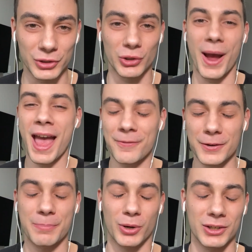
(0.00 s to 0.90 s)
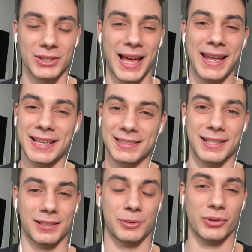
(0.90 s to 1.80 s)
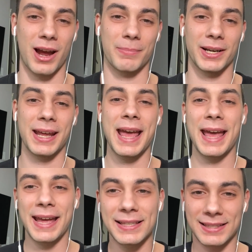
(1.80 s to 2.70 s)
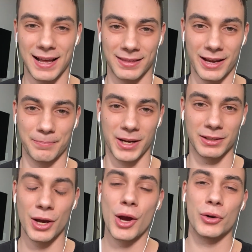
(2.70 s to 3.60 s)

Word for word: So every person that hits that subscribe button hits that like button,